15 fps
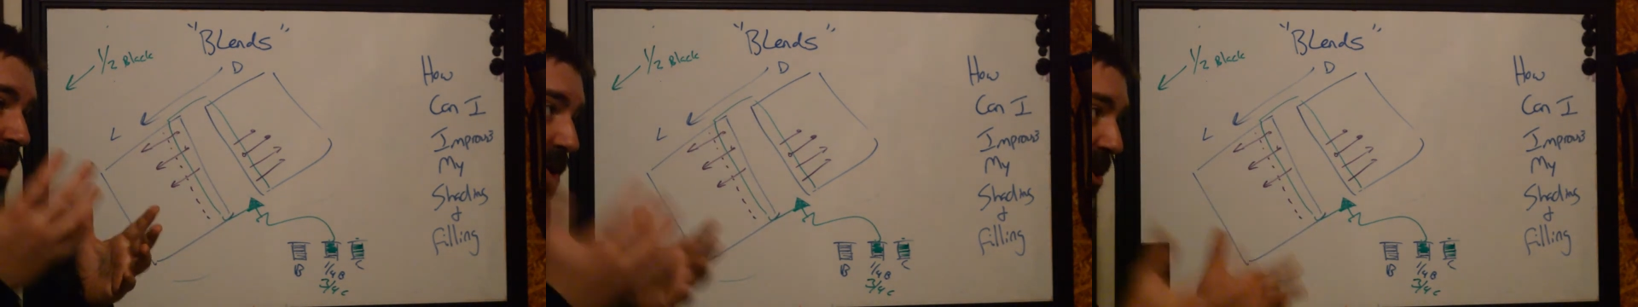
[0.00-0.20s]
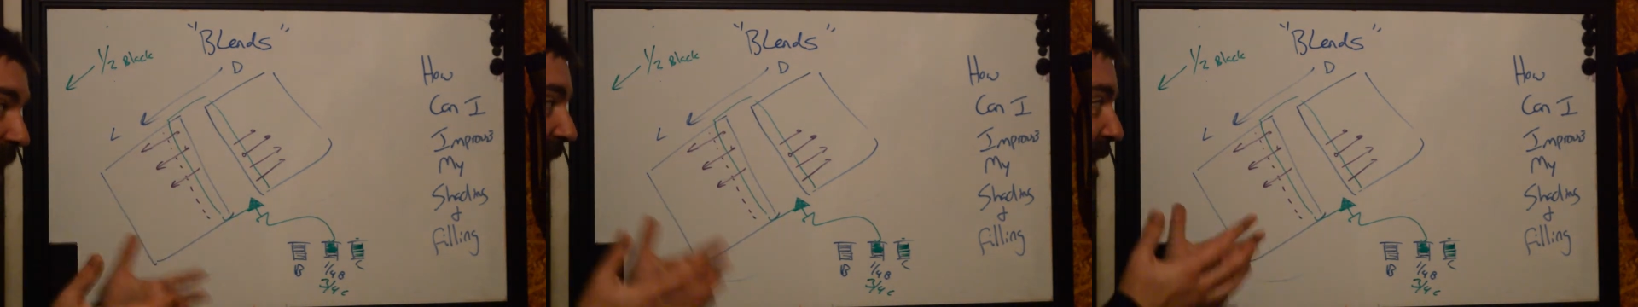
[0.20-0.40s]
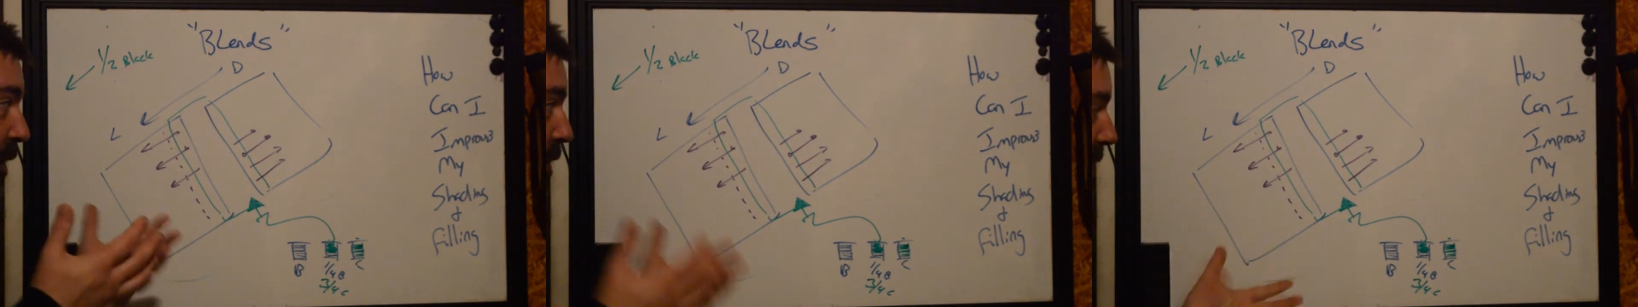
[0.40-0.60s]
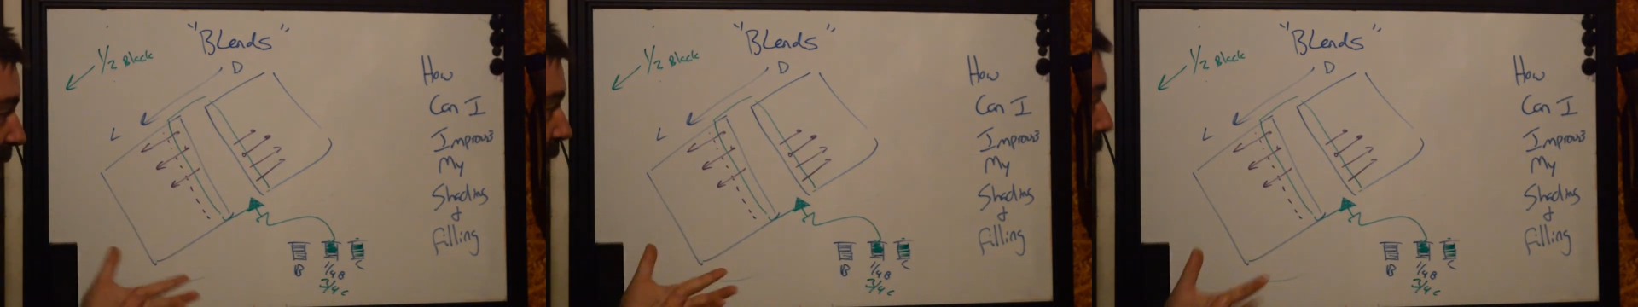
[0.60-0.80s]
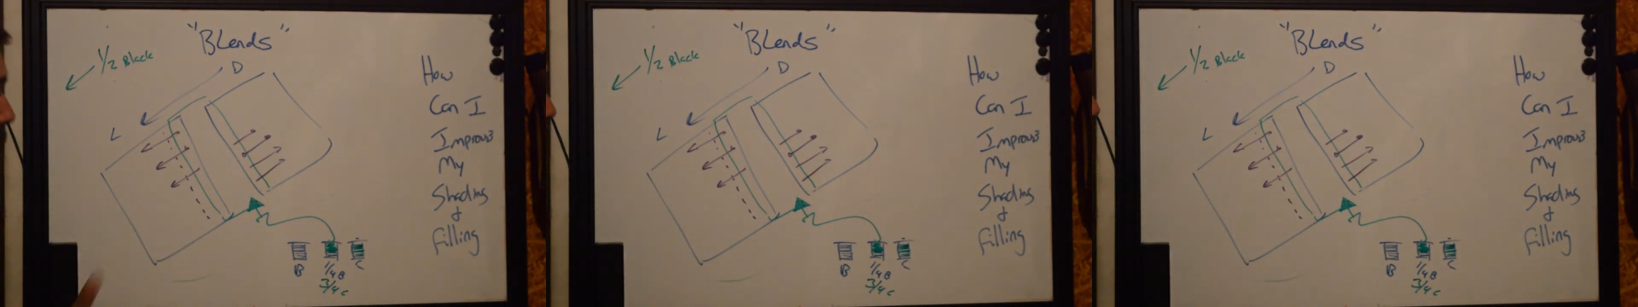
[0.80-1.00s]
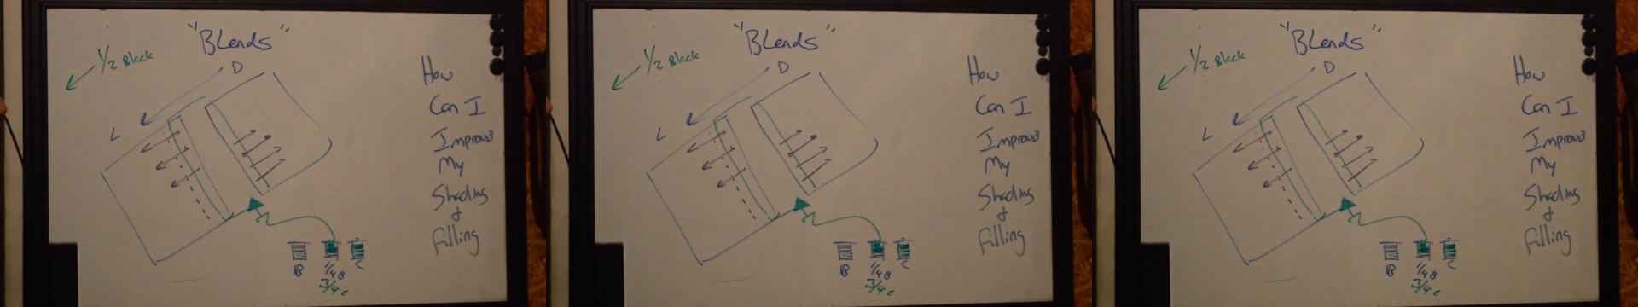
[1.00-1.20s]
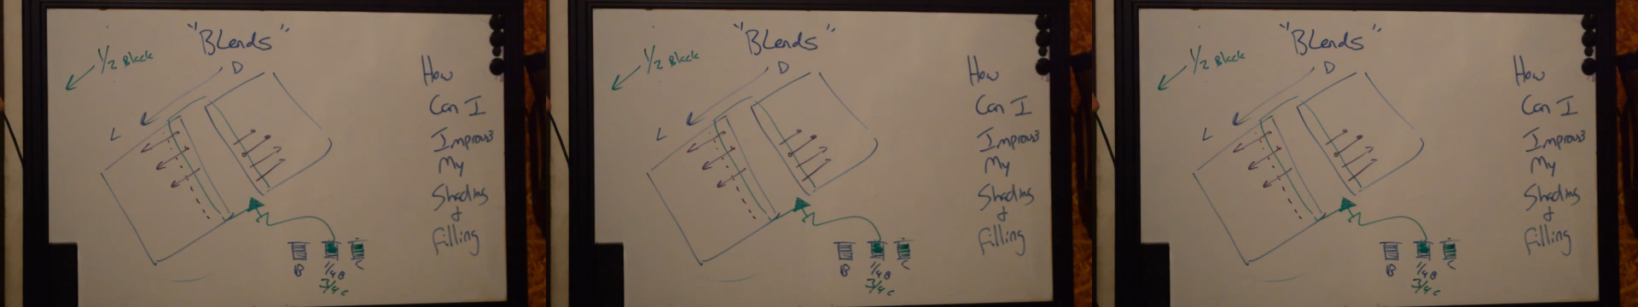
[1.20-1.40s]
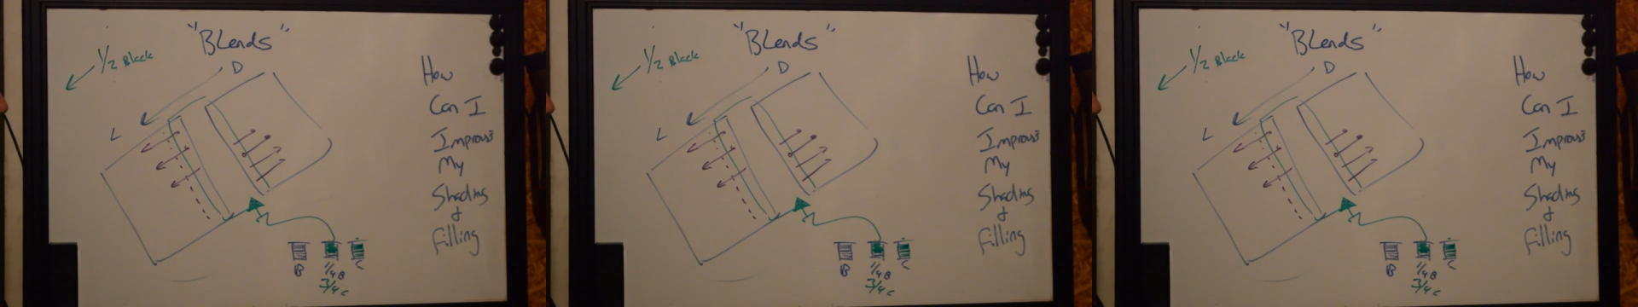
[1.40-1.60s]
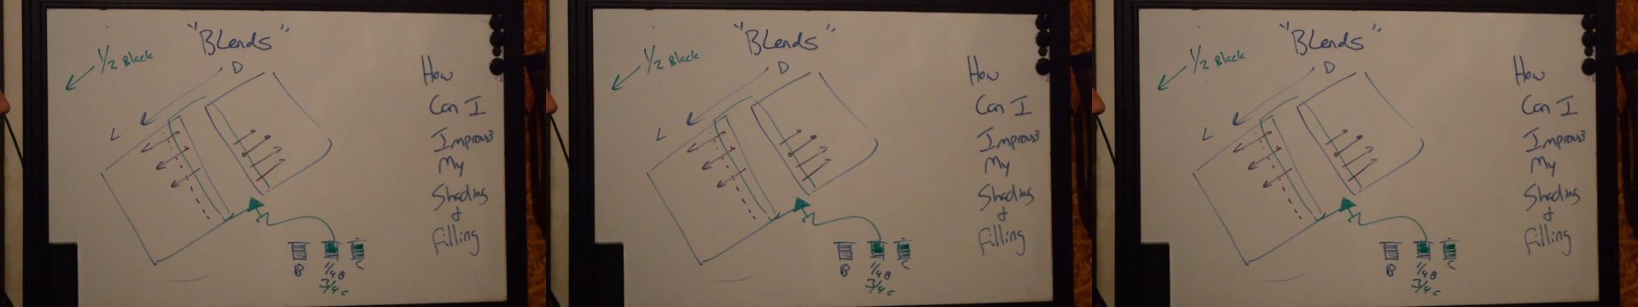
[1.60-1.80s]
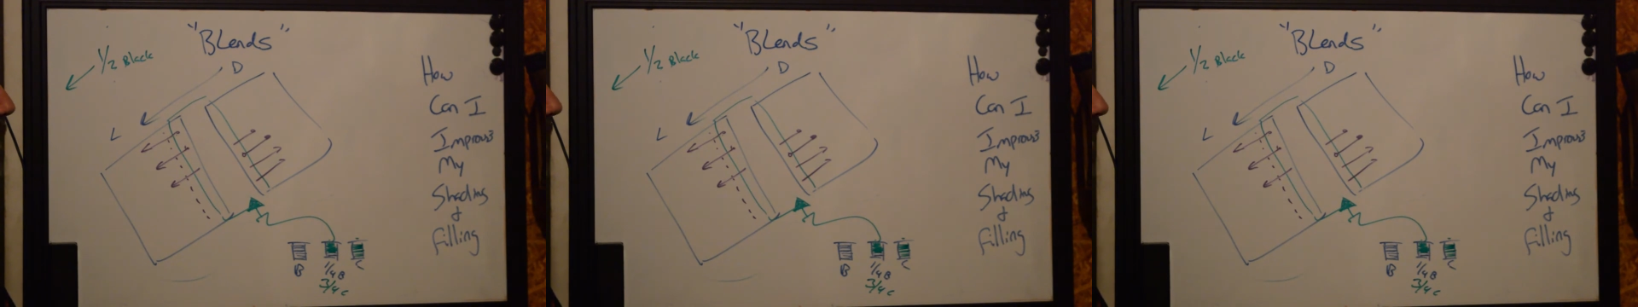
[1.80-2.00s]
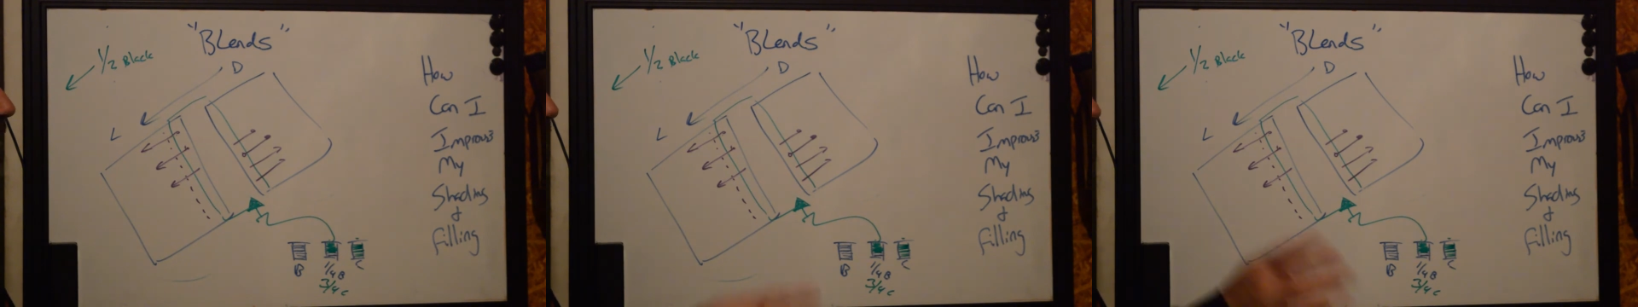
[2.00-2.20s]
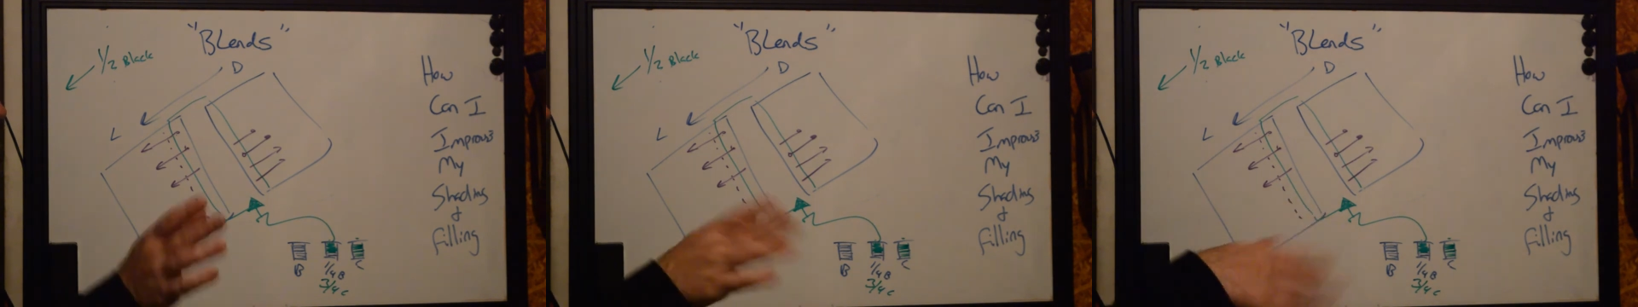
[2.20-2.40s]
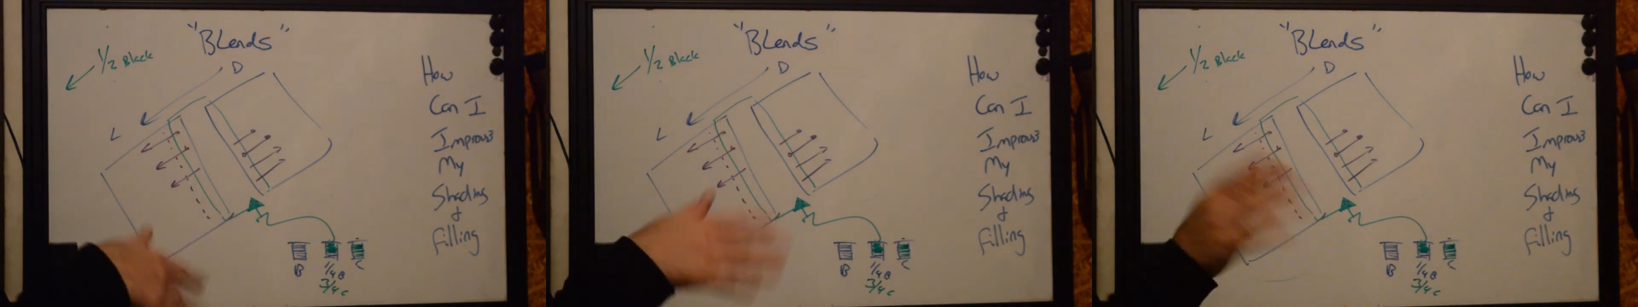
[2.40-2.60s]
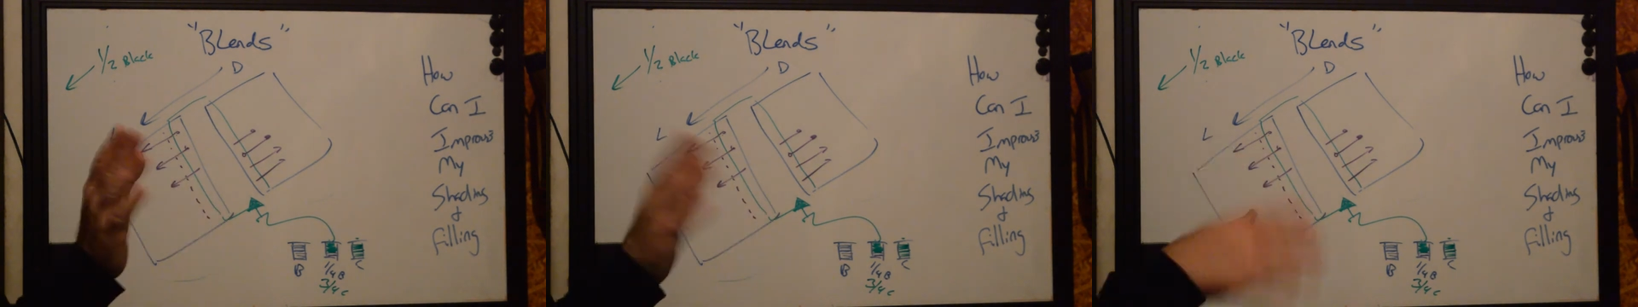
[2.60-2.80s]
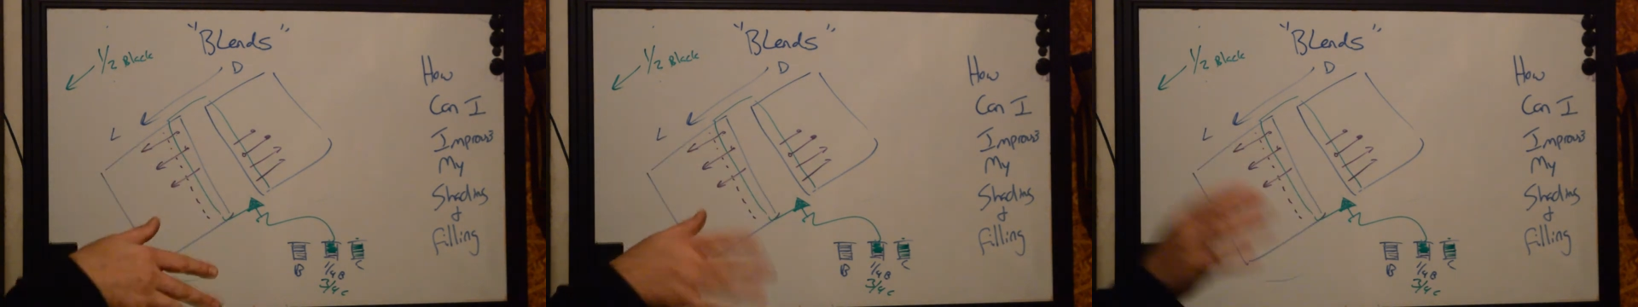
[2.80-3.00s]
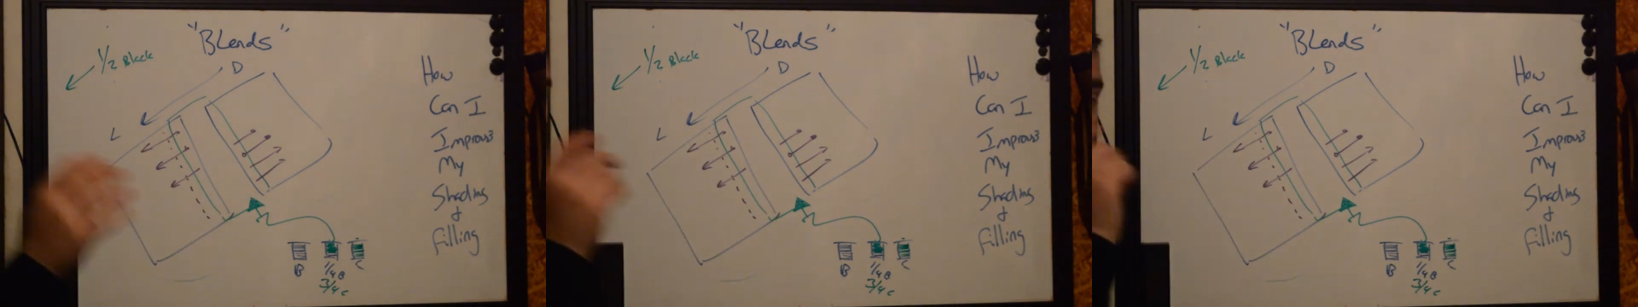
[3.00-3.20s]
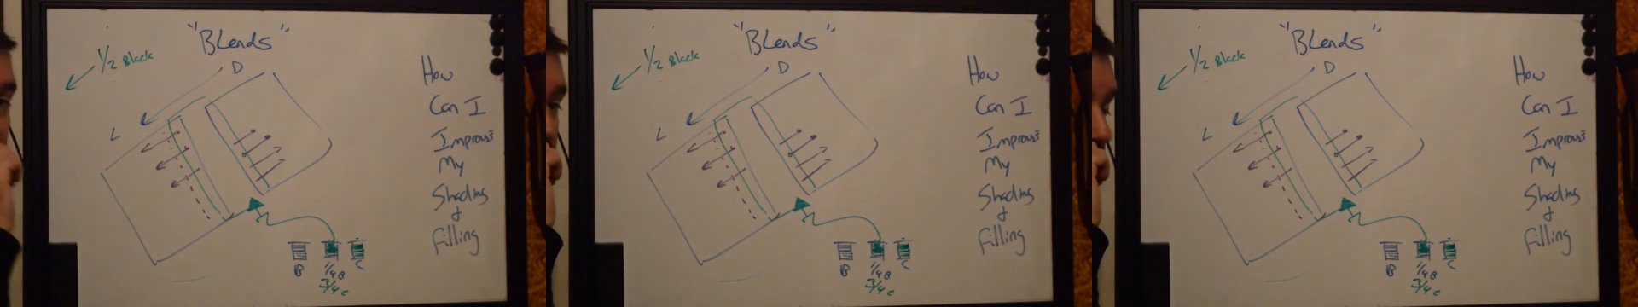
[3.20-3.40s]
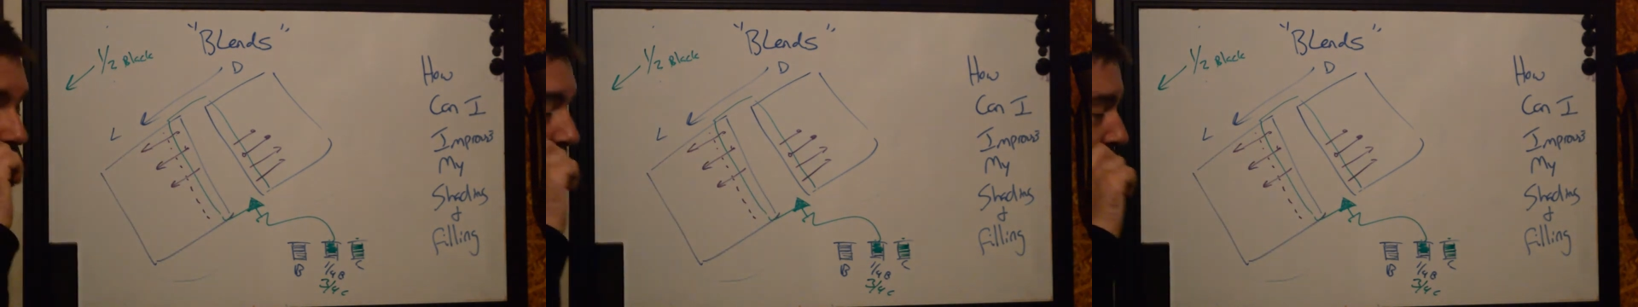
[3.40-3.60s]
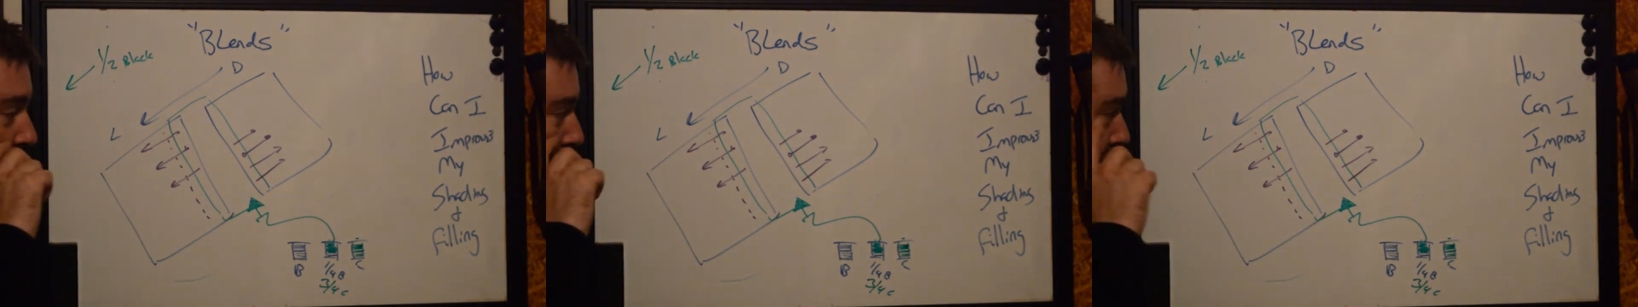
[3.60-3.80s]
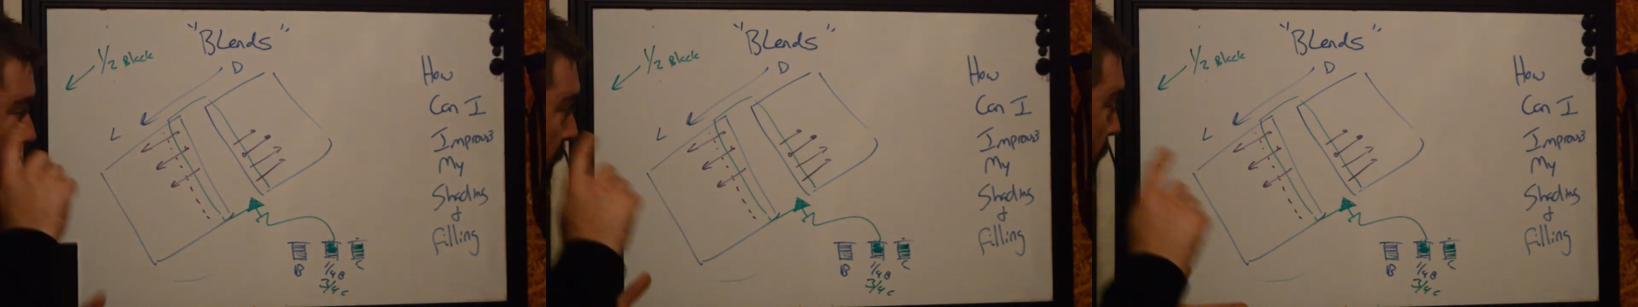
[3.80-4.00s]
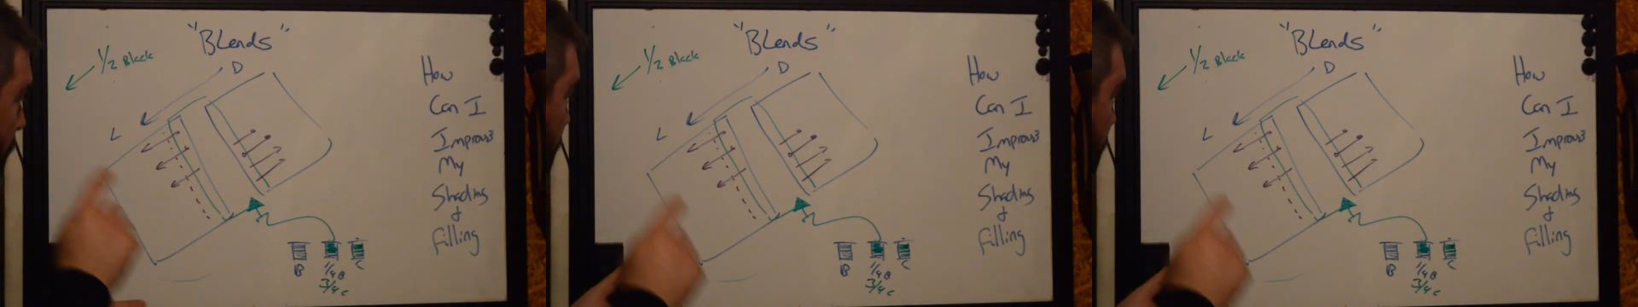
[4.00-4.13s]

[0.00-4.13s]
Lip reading: (no speaker visible)